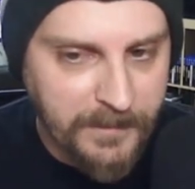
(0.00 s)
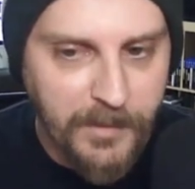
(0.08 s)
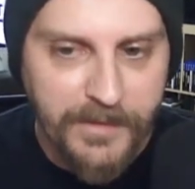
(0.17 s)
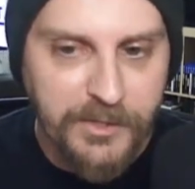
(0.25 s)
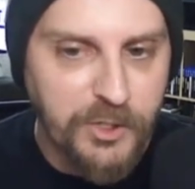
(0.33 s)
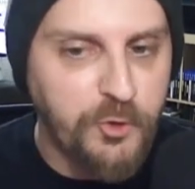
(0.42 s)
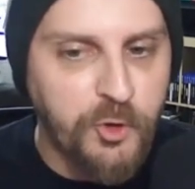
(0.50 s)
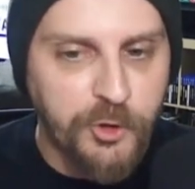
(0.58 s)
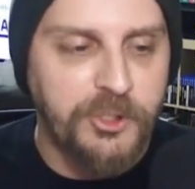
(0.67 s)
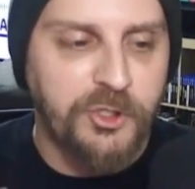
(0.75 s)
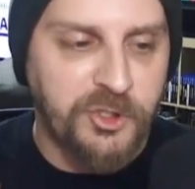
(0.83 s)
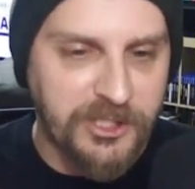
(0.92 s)
But you
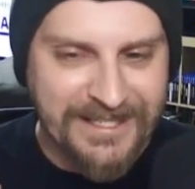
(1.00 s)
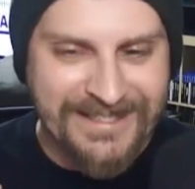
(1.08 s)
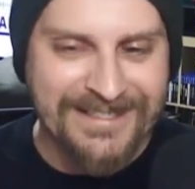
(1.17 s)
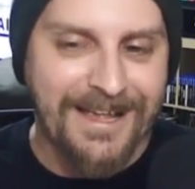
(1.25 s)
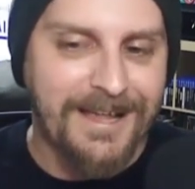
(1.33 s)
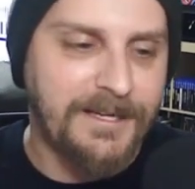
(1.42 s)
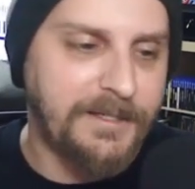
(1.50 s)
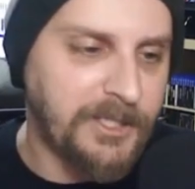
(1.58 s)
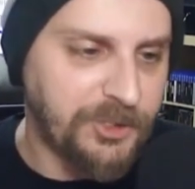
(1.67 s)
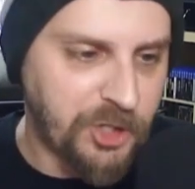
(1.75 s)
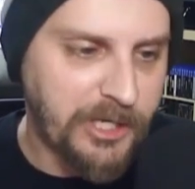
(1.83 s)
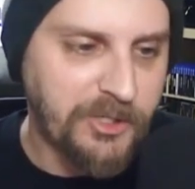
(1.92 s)
couldn't decide to
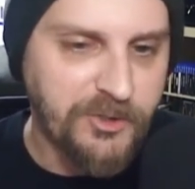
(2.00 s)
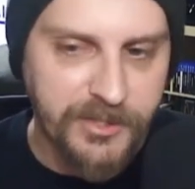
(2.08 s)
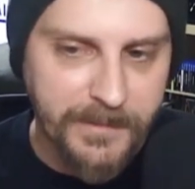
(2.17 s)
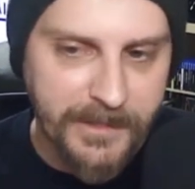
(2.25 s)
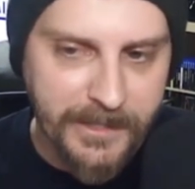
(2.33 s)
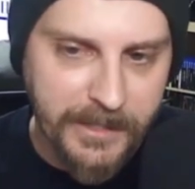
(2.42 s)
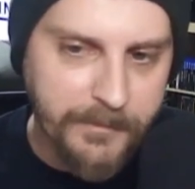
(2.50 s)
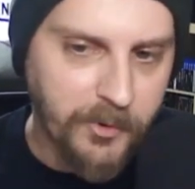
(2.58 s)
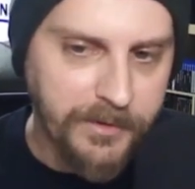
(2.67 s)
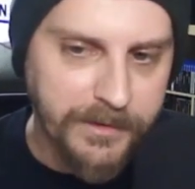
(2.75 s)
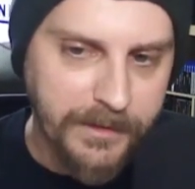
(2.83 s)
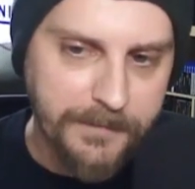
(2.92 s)
change them at any point
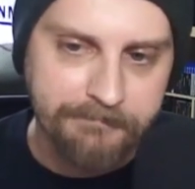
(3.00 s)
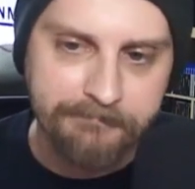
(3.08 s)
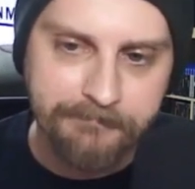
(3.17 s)
in the game.